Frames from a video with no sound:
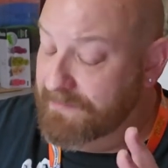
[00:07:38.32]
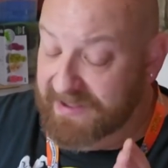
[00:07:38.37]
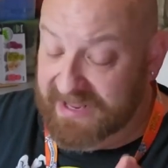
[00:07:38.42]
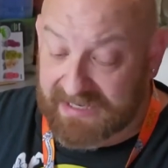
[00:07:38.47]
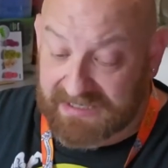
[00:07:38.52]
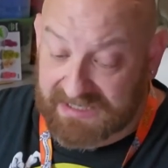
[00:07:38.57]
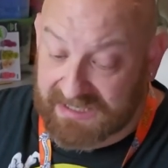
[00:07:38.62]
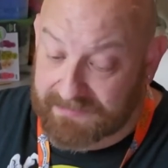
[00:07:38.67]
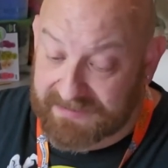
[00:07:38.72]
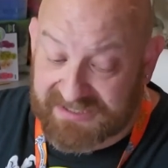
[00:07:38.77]

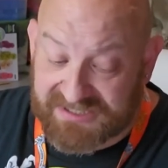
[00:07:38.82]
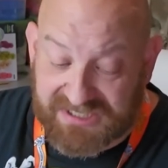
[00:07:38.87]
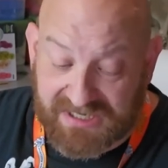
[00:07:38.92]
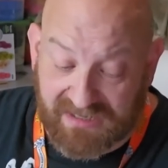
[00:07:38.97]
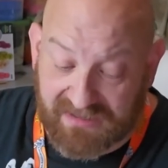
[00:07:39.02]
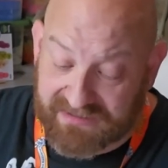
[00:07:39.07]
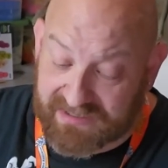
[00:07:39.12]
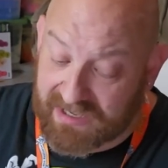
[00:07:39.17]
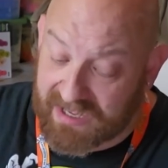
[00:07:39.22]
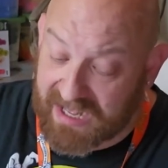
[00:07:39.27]
Man, let me
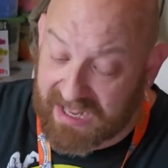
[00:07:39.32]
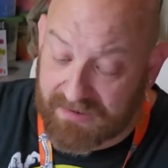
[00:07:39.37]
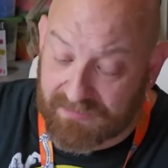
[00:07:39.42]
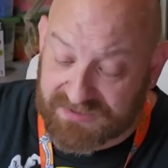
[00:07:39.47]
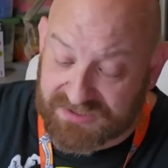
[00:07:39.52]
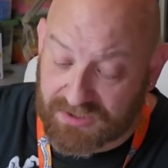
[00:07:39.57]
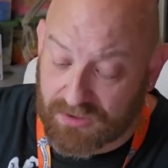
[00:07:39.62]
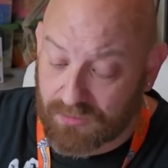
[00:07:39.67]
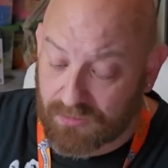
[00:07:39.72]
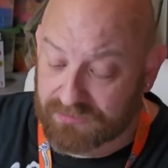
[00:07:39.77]
tell you, I
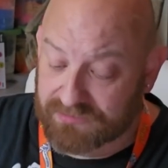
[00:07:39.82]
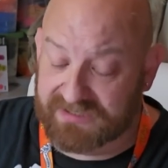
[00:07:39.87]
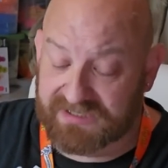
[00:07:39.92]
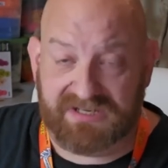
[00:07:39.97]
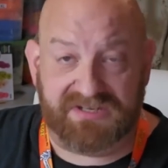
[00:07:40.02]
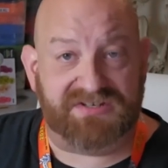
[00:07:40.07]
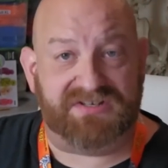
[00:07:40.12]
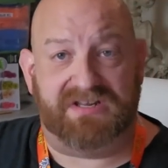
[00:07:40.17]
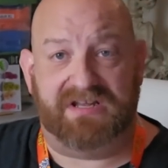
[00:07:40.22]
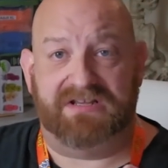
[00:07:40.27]
was holding
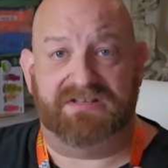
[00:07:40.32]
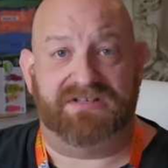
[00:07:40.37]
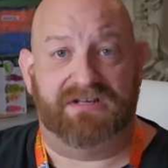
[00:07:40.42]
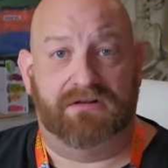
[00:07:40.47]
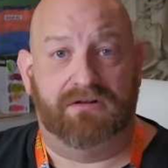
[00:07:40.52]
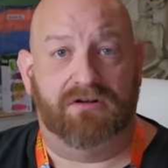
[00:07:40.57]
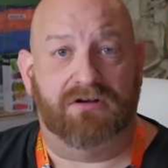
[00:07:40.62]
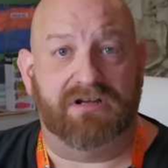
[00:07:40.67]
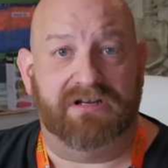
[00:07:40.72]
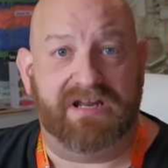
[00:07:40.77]
these things
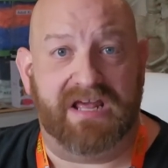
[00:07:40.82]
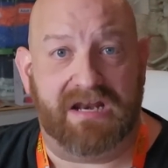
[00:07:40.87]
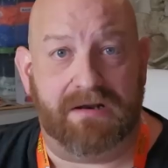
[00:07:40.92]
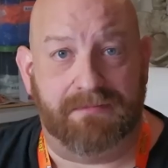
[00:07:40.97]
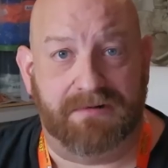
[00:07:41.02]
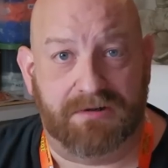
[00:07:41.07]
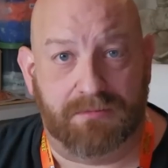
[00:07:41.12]
and looking at them.